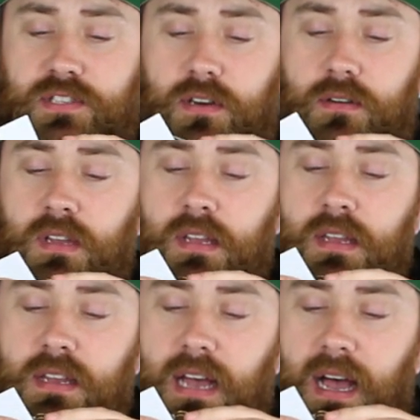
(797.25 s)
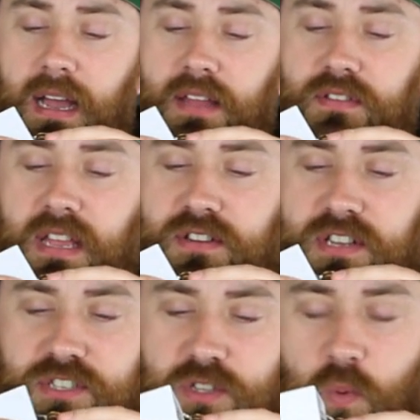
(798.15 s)
So, uh, and, and
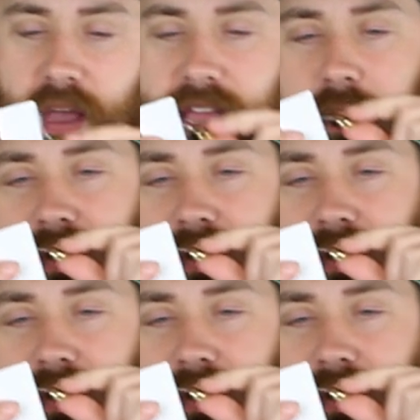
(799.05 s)
just the way, I